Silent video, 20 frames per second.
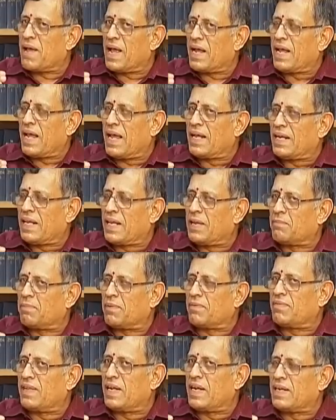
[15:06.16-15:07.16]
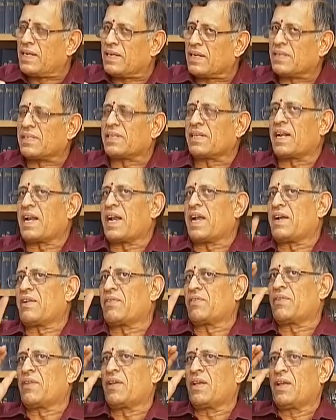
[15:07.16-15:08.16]
Bank can keep up the interest
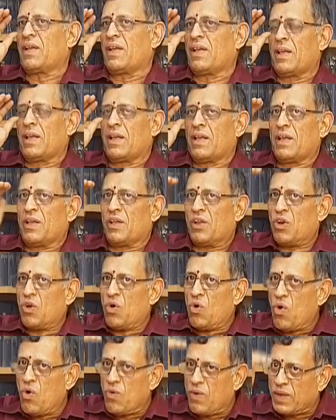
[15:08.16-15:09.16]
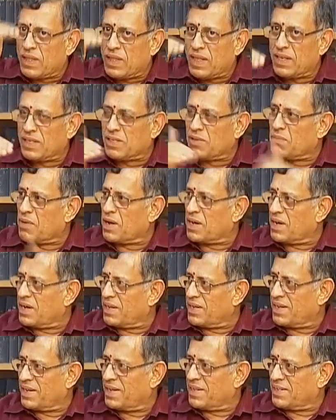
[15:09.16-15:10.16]
rates lower than the
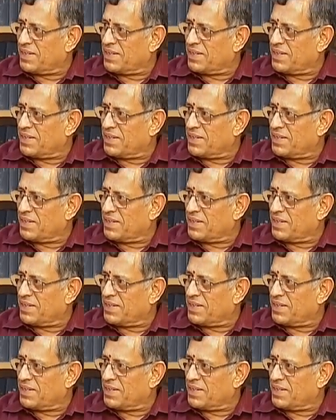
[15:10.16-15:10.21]
market rate.